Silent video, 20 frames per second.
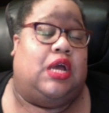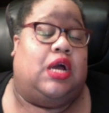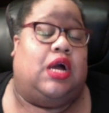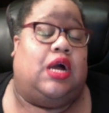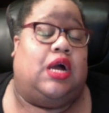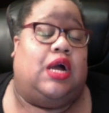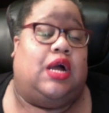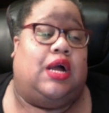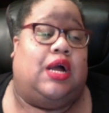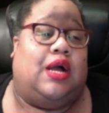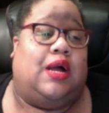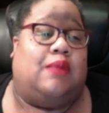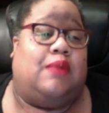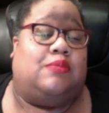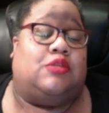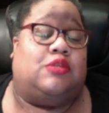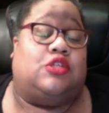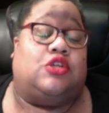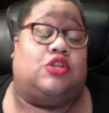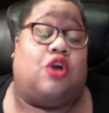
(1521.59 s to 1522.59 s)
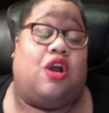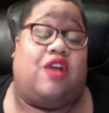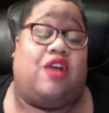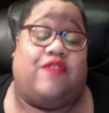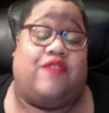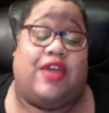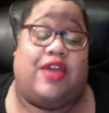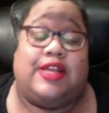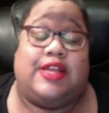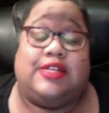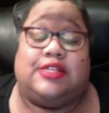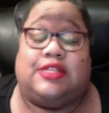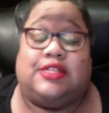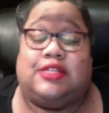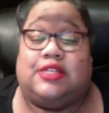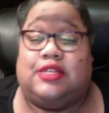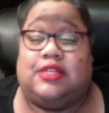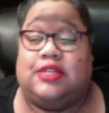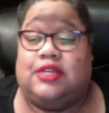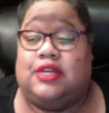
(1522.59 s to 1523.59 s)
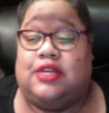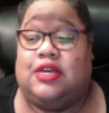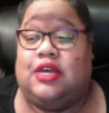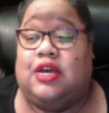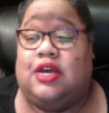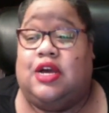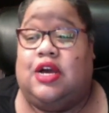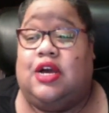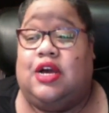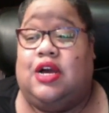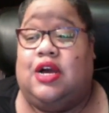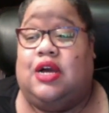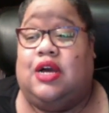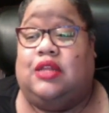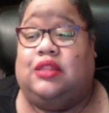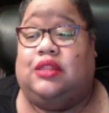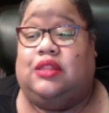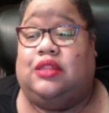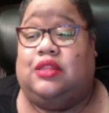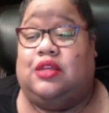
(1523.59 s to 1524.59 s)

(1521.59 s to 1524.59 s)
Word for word: um, Scarface, uh,